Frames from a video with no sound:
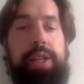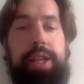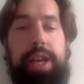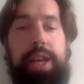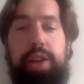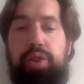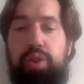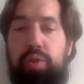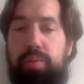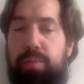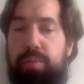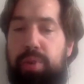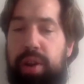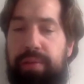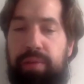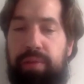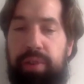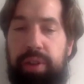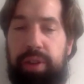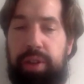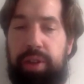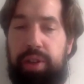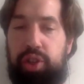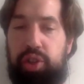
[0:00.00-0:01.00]
Can you
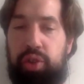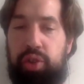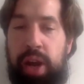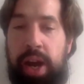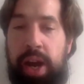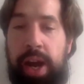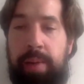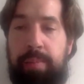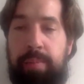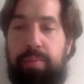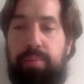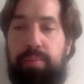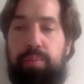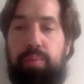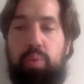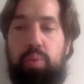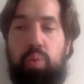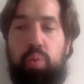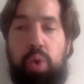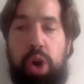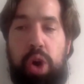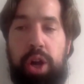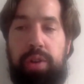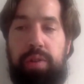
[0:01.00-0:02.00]
briefly describe
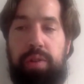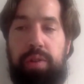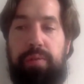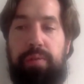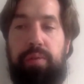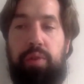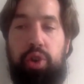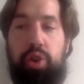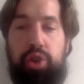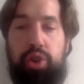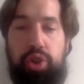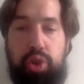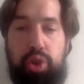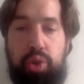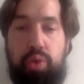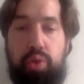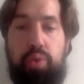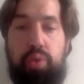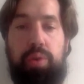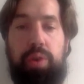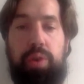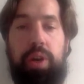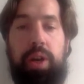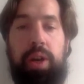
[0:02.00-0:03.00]
what for
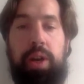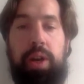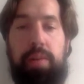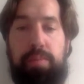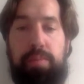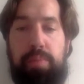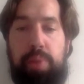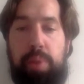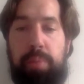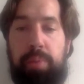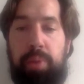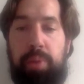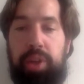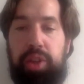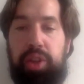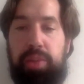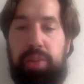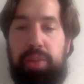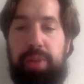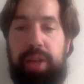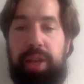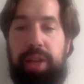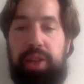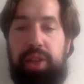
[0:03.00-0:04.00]
you uh,
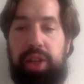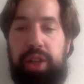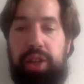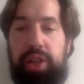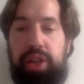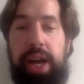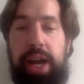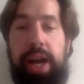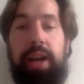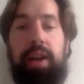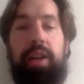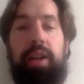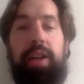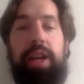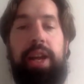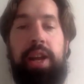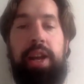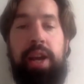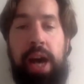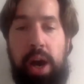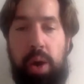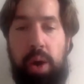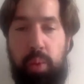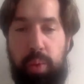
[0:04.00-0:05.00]
populism is exactly
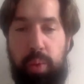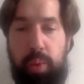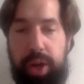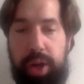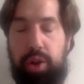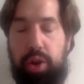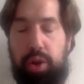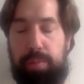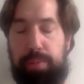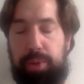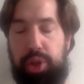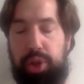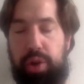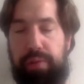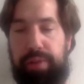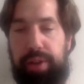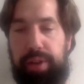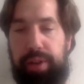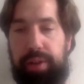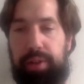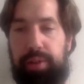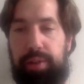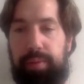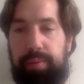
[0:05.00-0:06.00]
and how we can observe
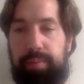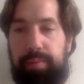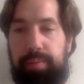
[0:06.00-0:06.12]
it.